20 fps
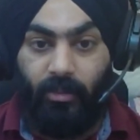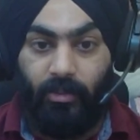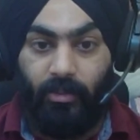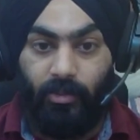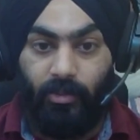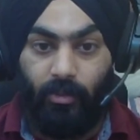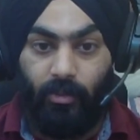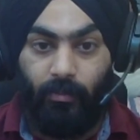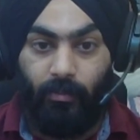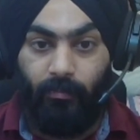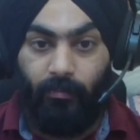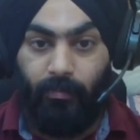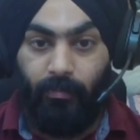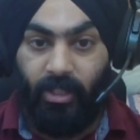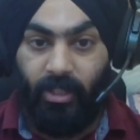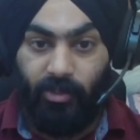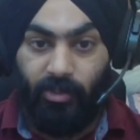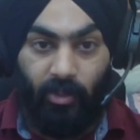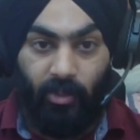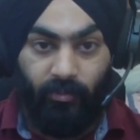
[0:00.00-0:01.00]
So
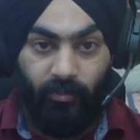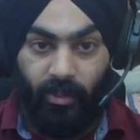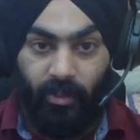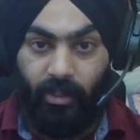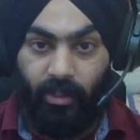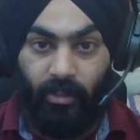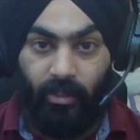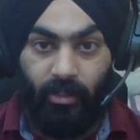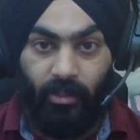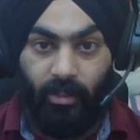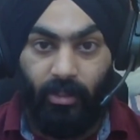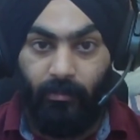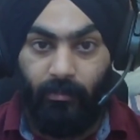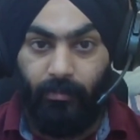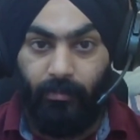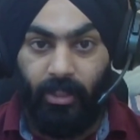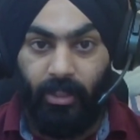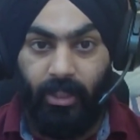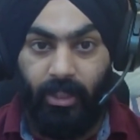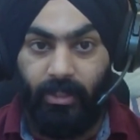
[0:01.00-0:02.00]
big software
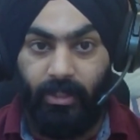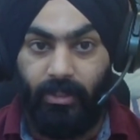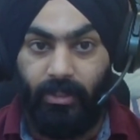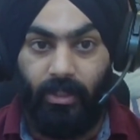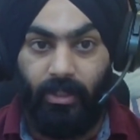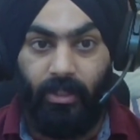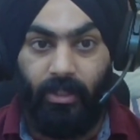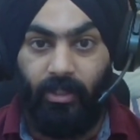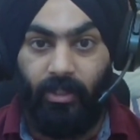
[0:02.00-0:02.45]
companies,